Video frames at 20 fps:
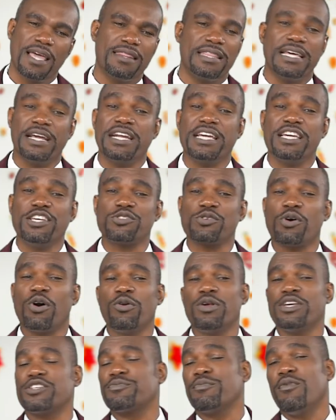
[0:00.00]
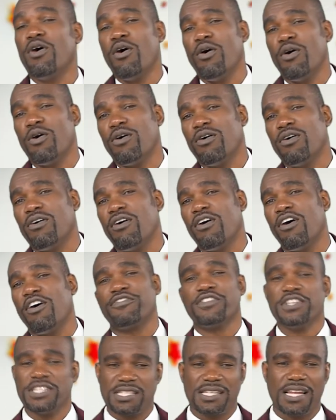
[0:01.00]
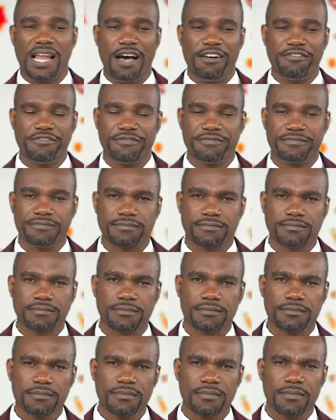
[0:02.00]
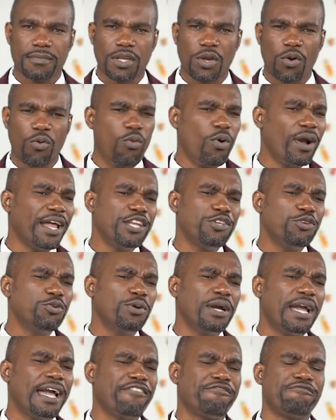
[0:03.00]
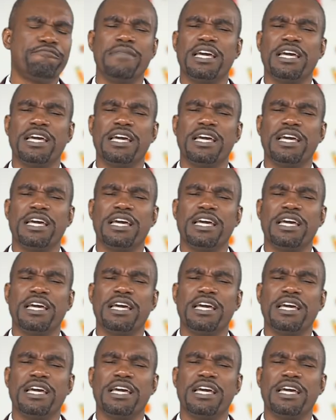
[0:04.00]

There is always more of this love. When you have